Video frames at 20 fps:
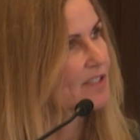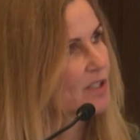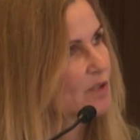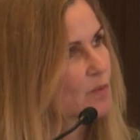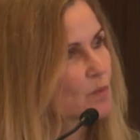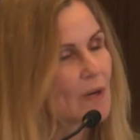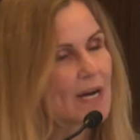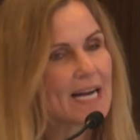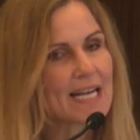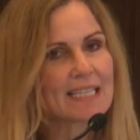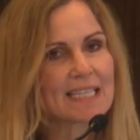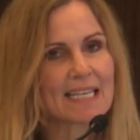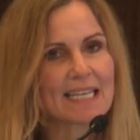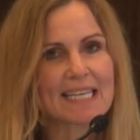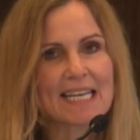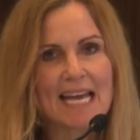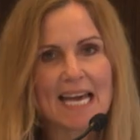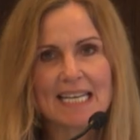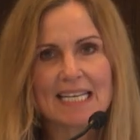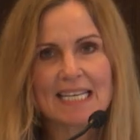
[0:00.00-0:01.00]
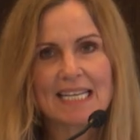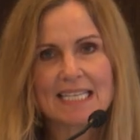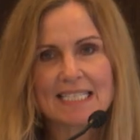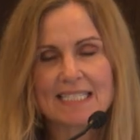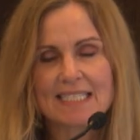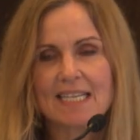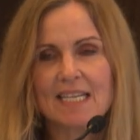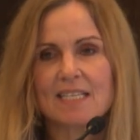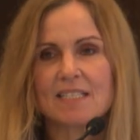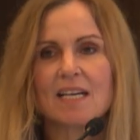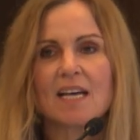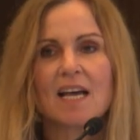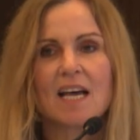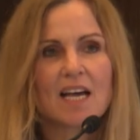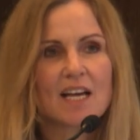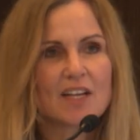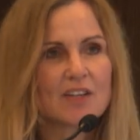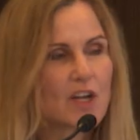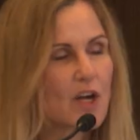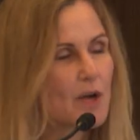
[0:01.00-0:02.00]
as well, again listed
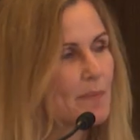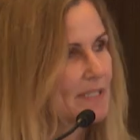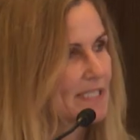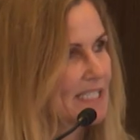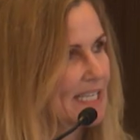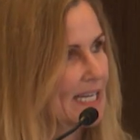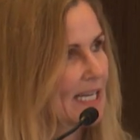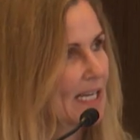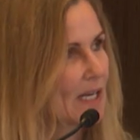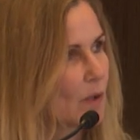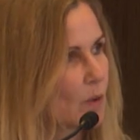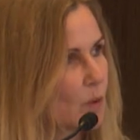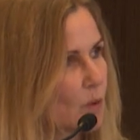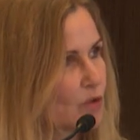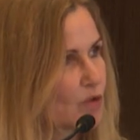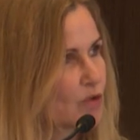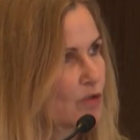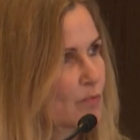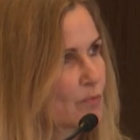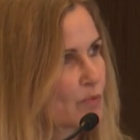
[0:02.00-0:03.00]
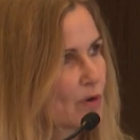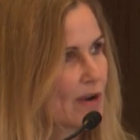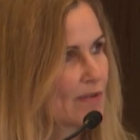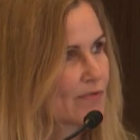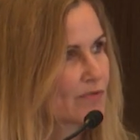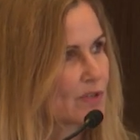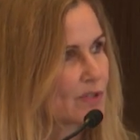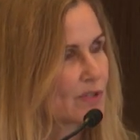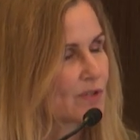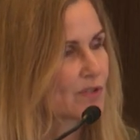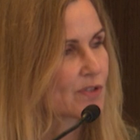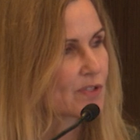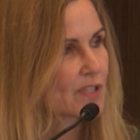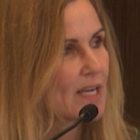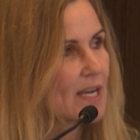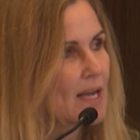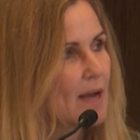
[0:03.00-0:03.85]
in no particular order of preference.